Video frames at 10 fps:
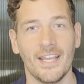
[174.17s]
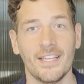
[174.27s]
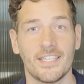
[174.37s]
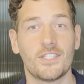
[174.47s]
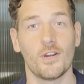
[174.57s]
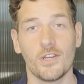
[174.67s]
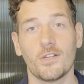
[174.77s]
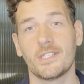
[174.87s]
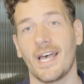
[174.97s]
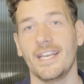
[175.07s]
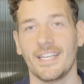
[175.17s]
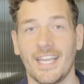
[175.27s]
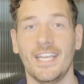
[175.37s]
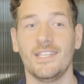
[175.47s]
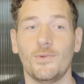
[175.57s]
to turn your site
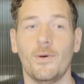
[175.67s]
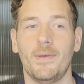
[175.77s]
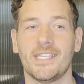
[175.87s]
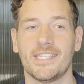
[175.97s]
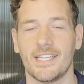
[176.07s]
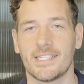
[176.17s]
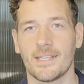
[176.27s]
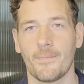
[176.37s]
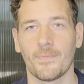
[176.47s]
into a business.